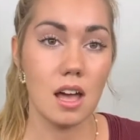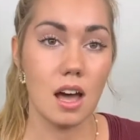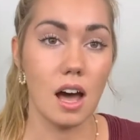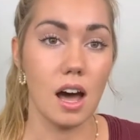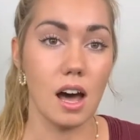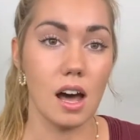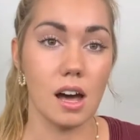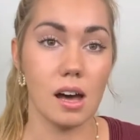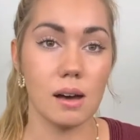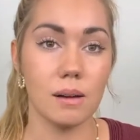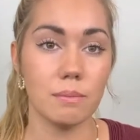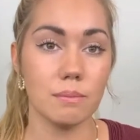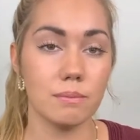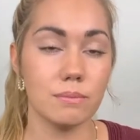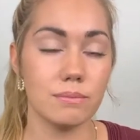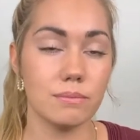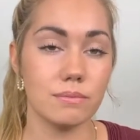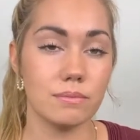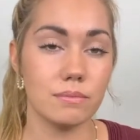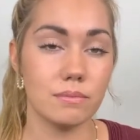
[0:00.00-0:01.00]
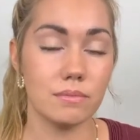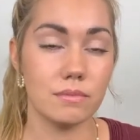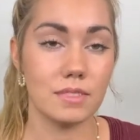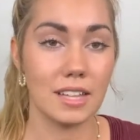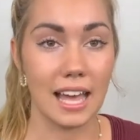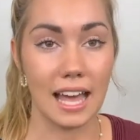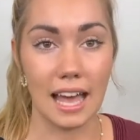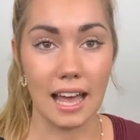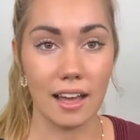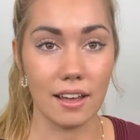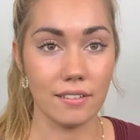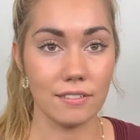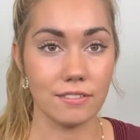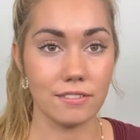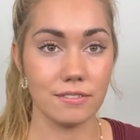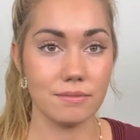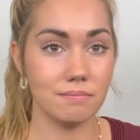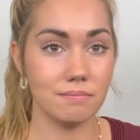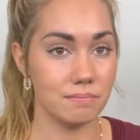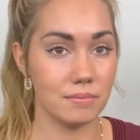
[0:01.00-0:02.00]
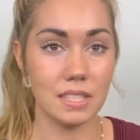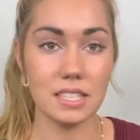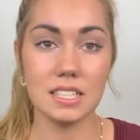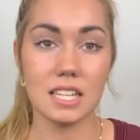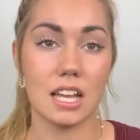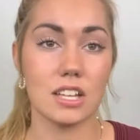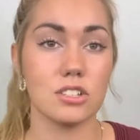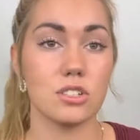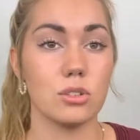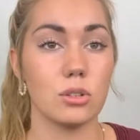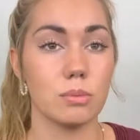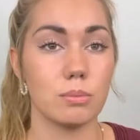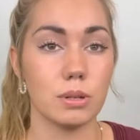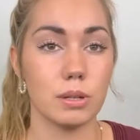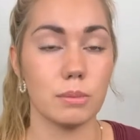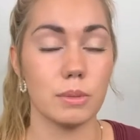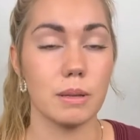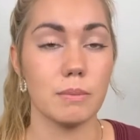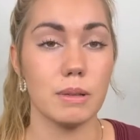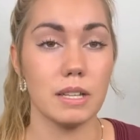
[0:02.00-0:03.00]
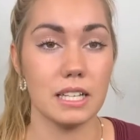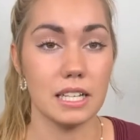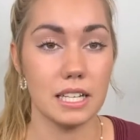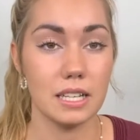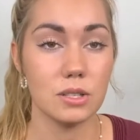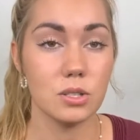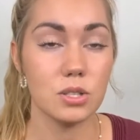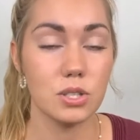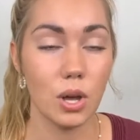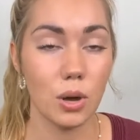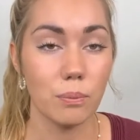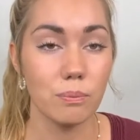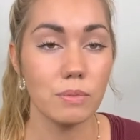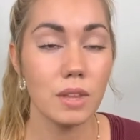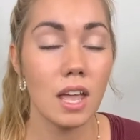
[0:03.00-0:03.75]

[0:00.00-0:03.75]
that have intestinal permeability. So